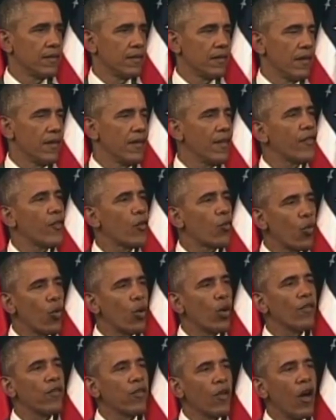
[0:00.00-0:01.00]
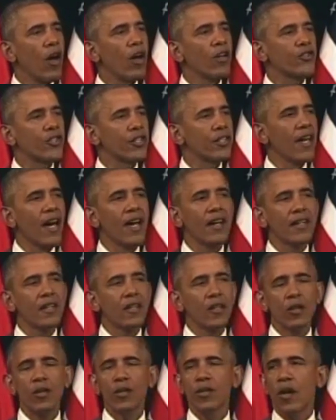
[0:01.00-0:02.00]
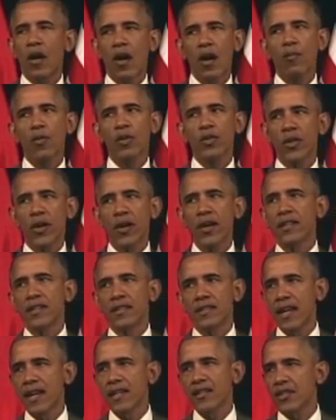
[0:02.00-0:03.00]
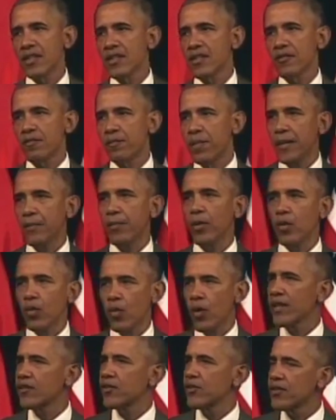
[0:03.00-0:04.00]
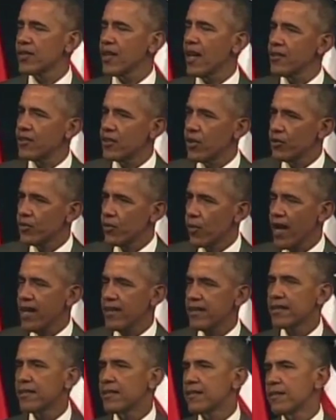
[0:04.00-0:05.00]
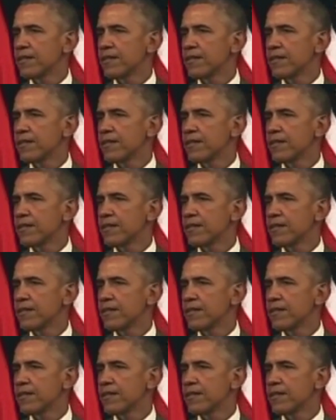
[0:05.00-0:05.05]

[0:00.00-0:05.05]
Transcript: and that the rule of law should not include arbitrary detentions of people who exercise those rights.